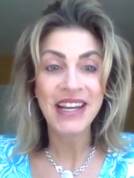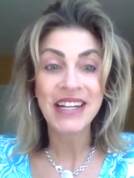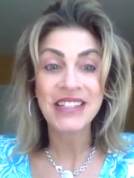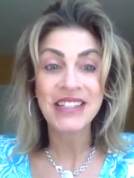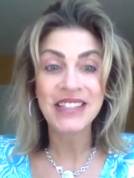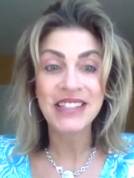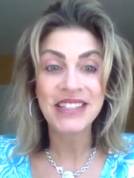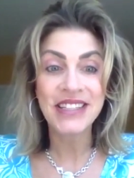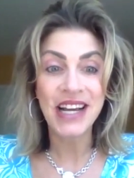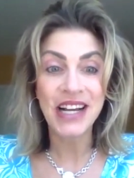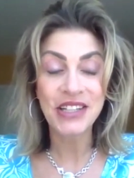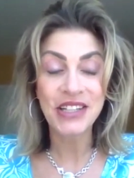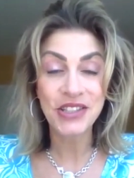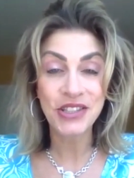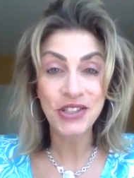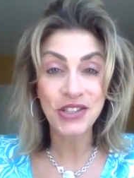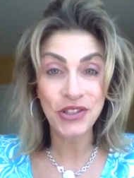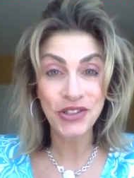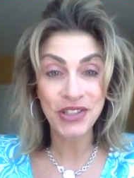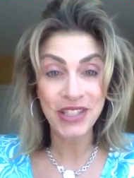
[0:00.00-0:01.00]
to Sasha
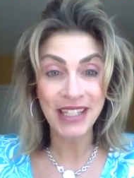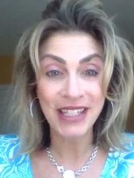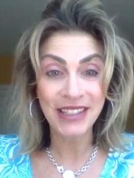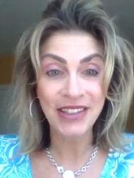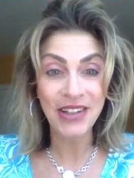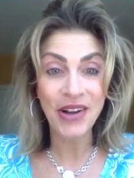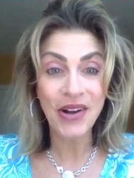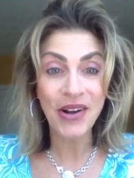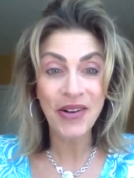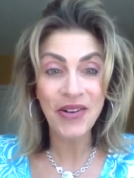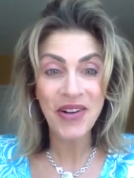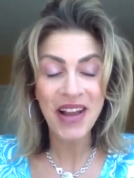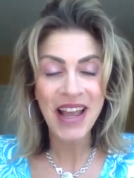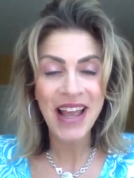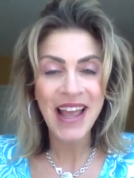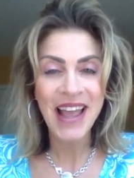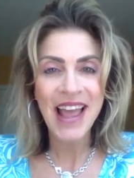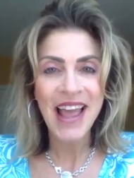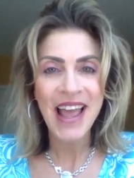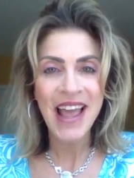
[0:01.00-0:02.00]
Jodenko
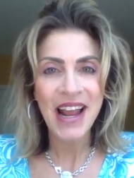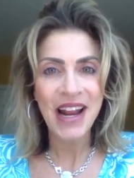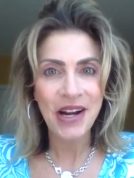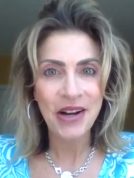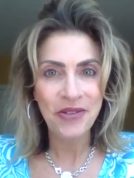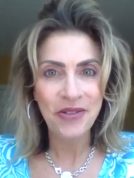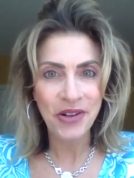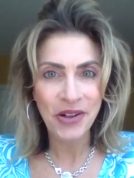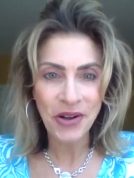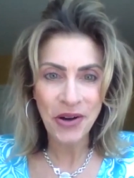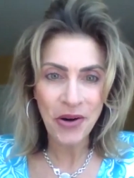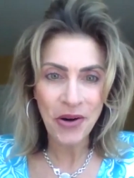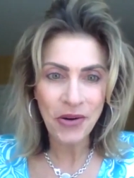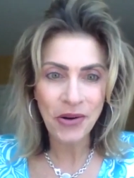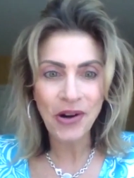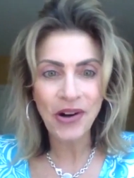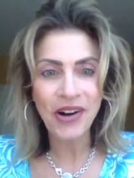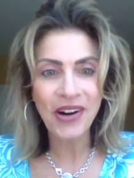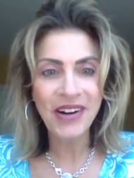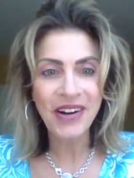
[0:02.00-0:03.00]
Avery
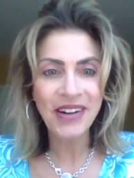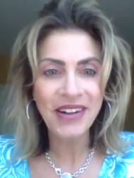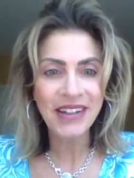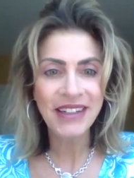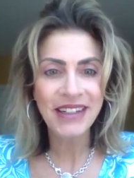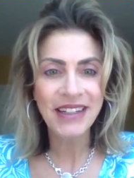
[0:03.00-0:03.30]
Coker,